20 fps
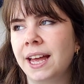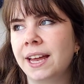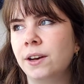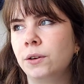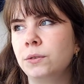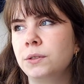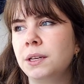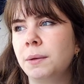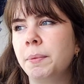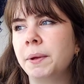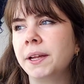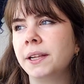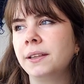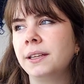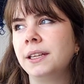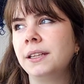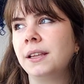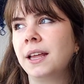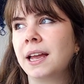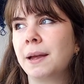I don't
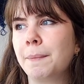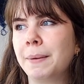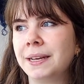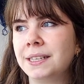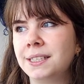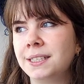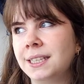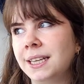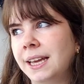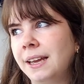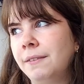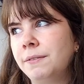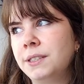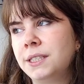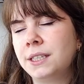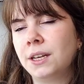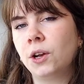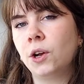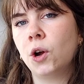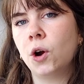typically like my sleeves
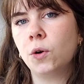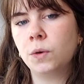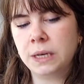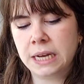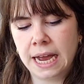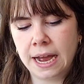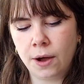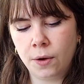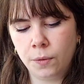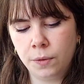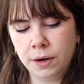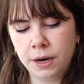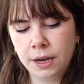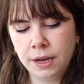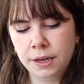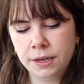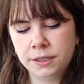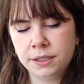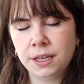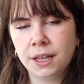to go down
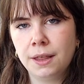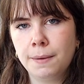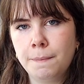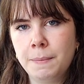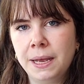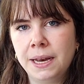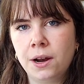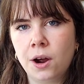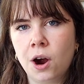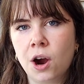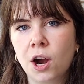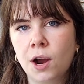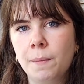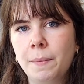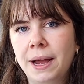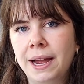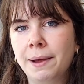to the mid arm.